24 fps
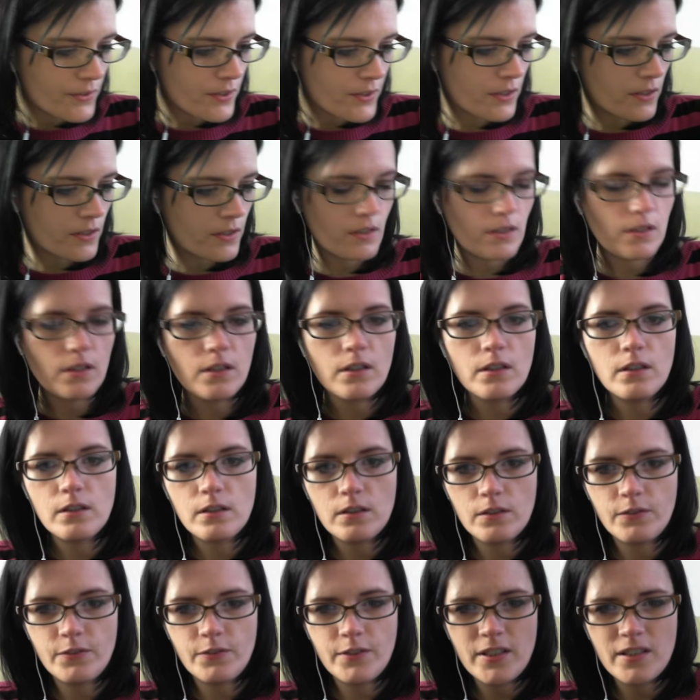So the
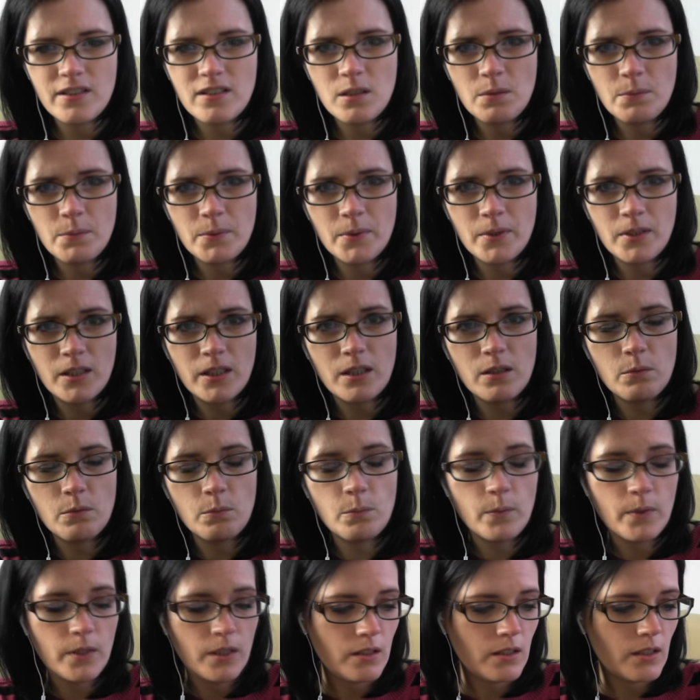first item we're going to get on
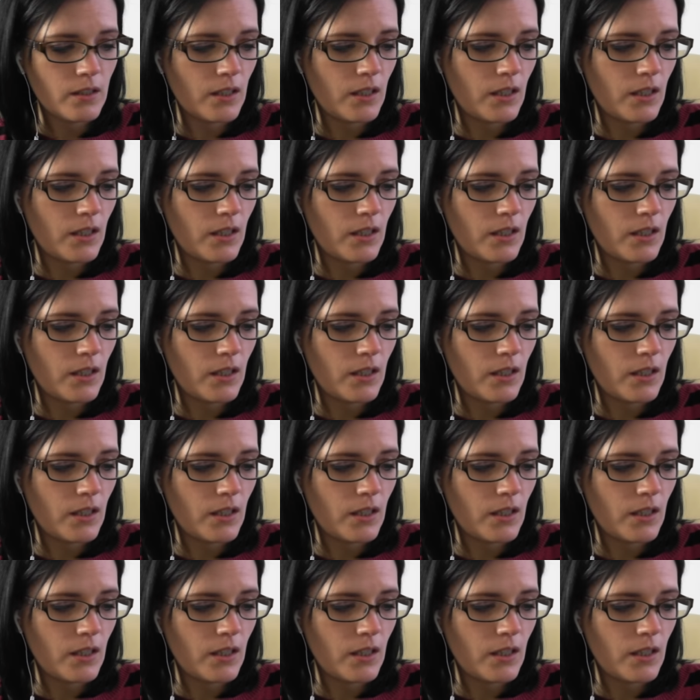with